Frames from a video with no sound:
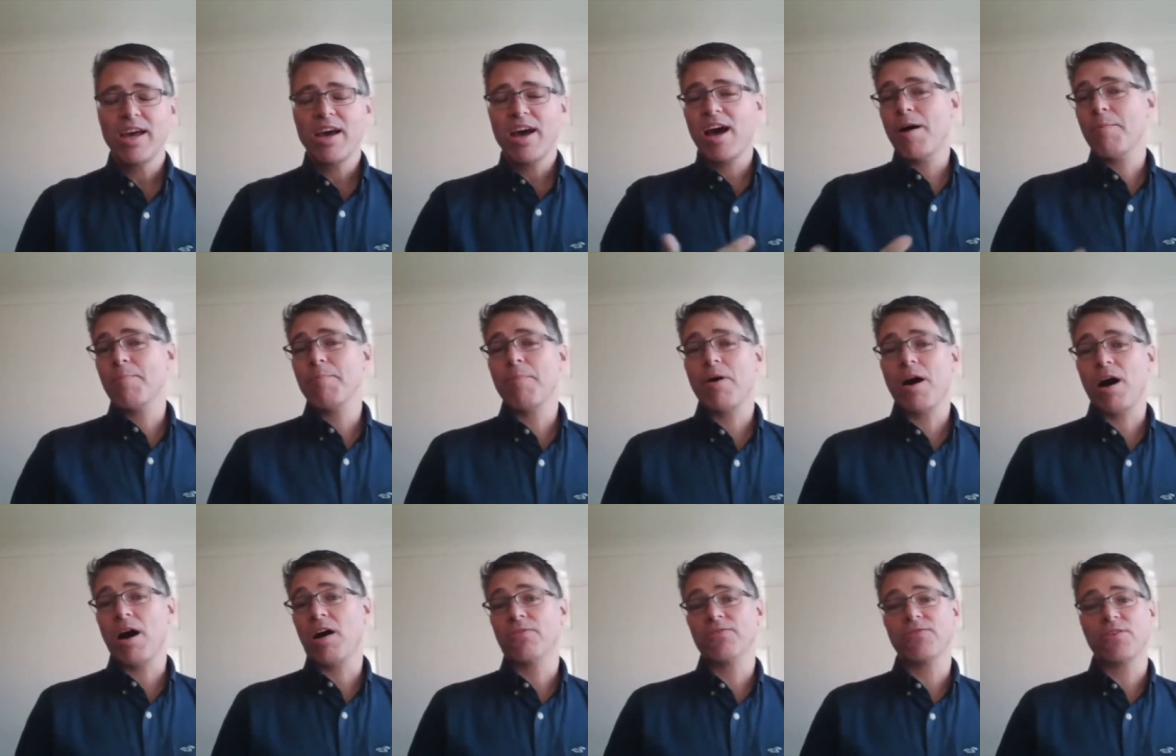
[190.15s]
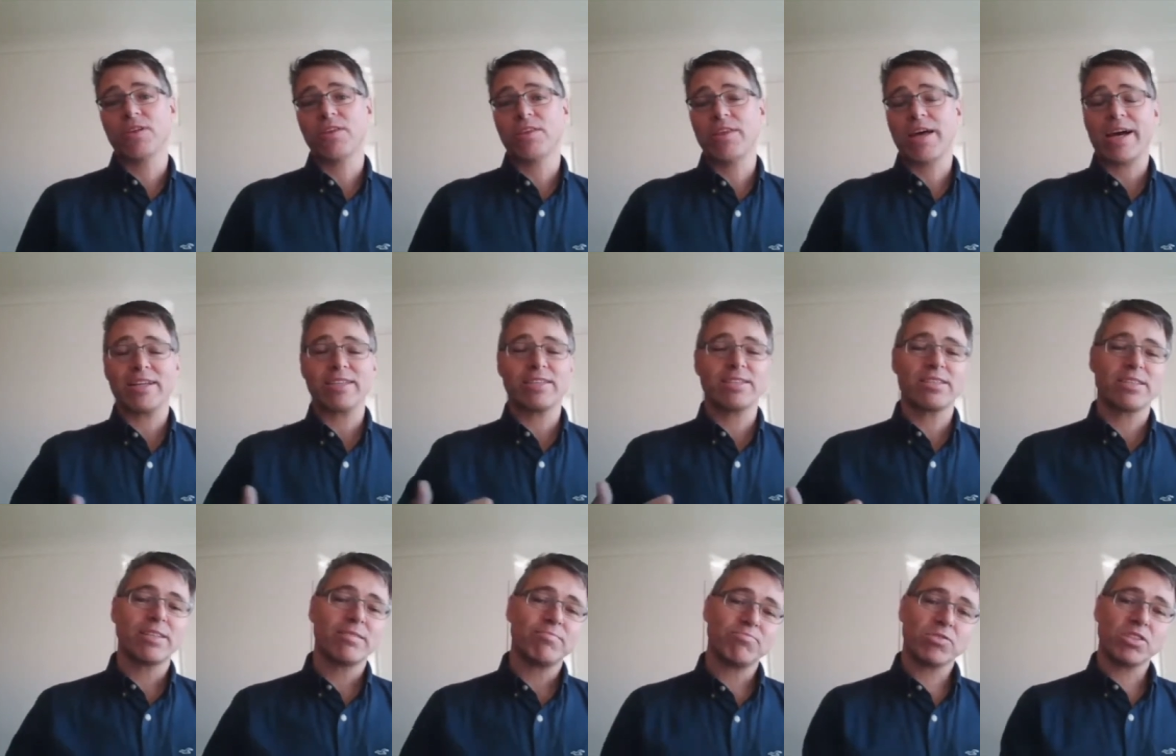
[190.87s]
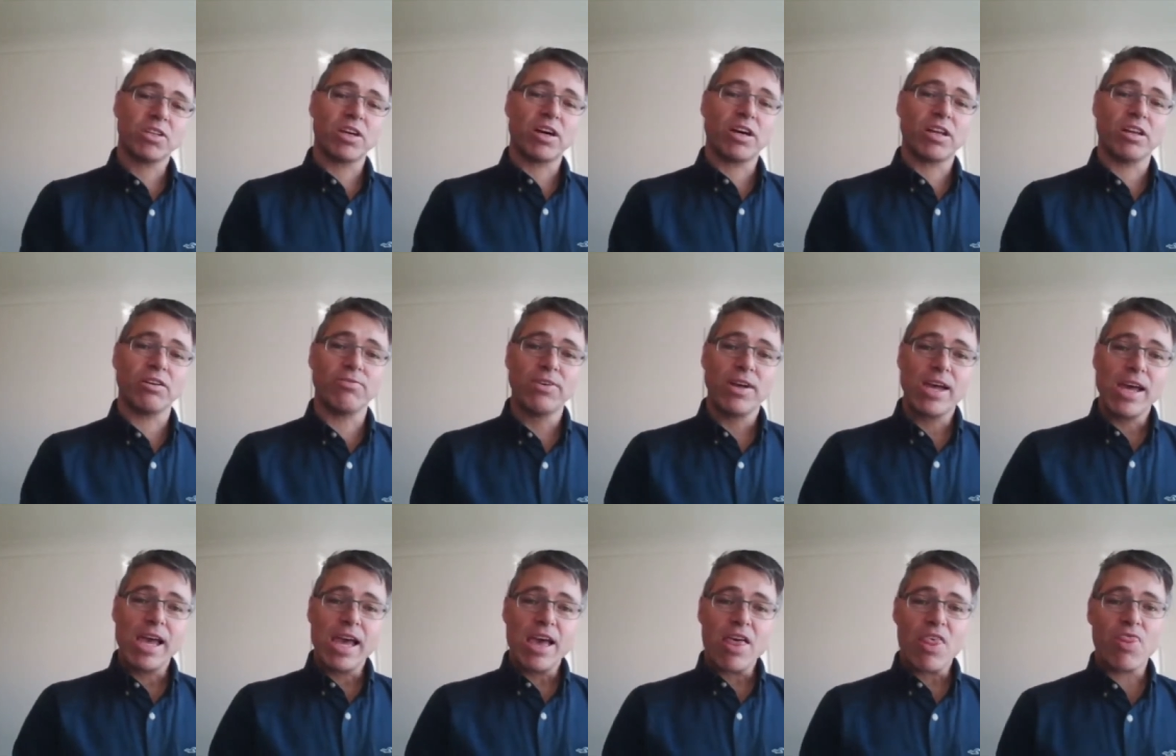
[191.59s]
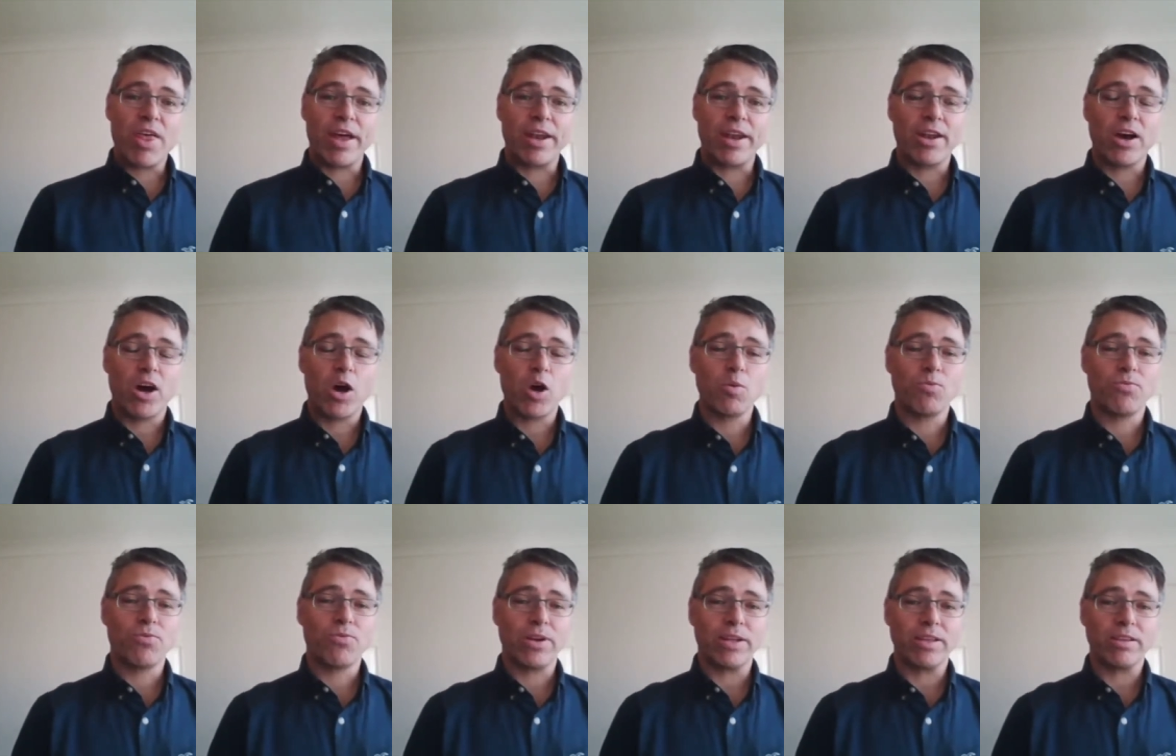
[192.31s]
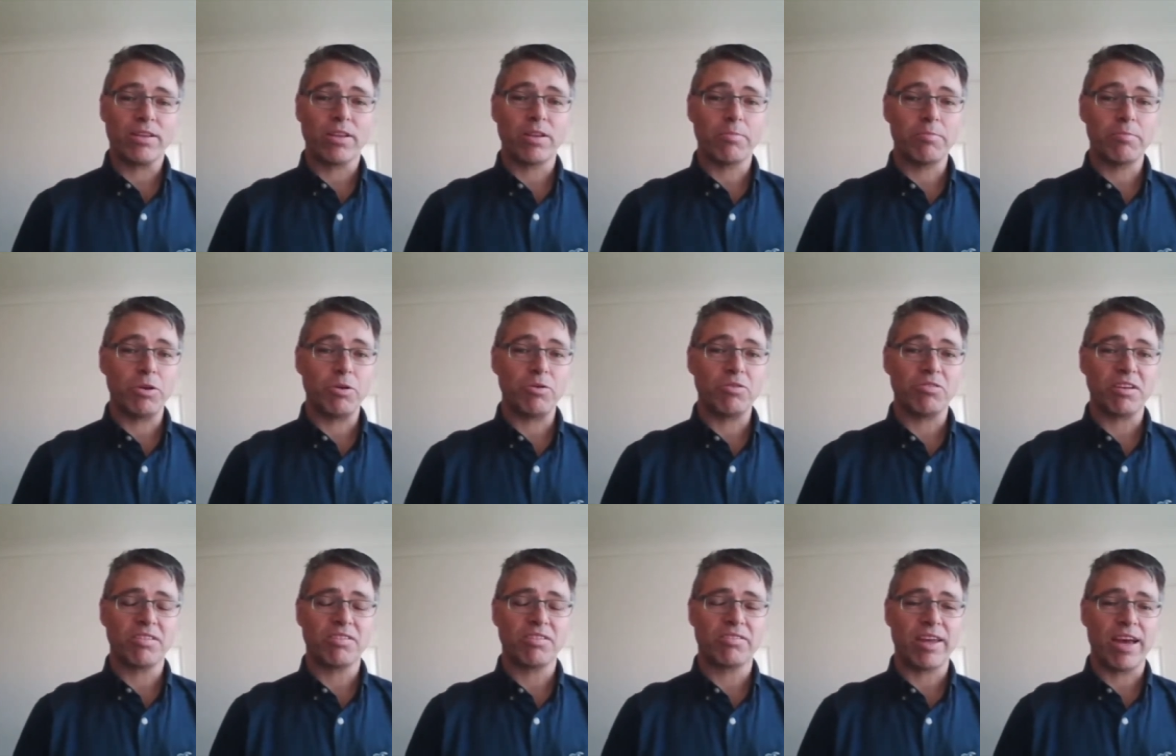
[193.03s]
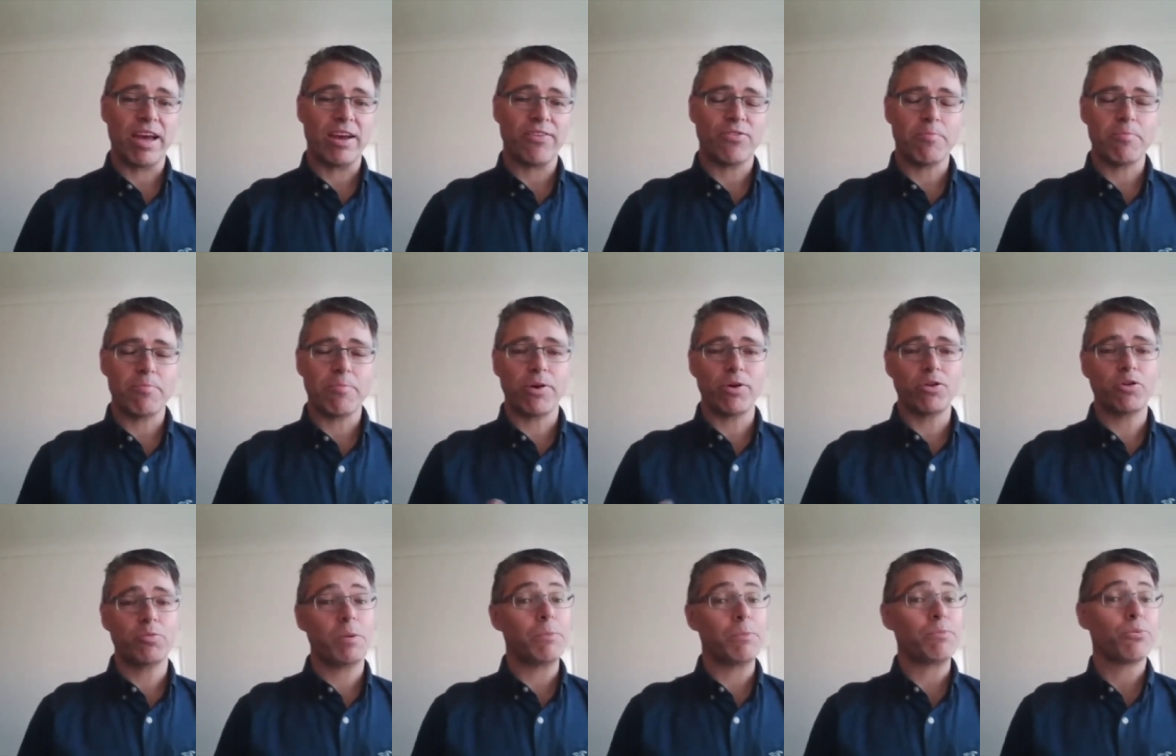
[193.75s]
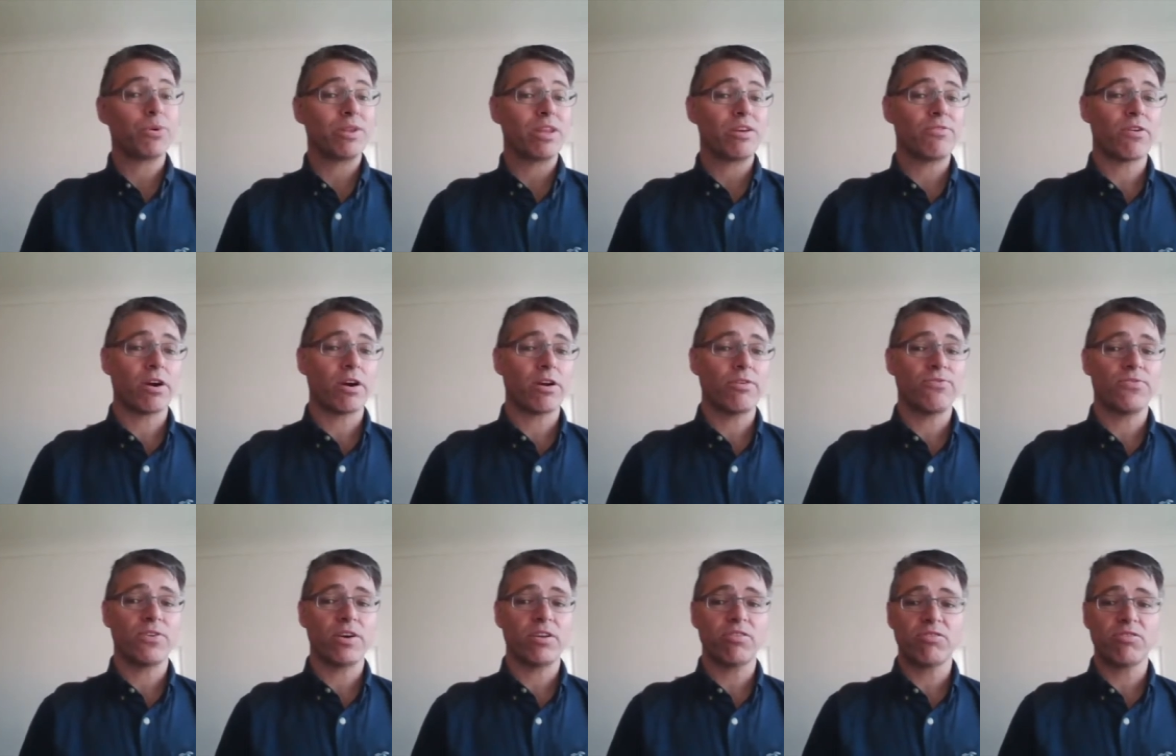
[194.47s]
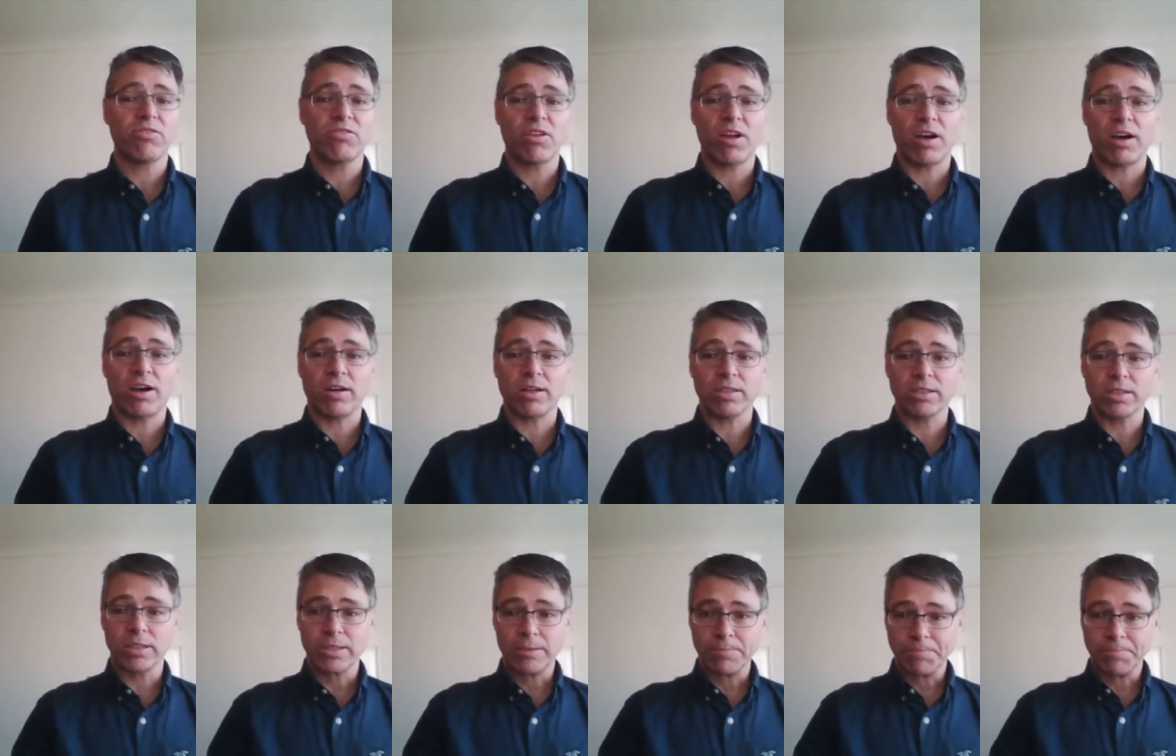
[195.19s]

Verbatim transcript: Um, after that, kind of then hopefully that the music's there. For most people, when they very first start,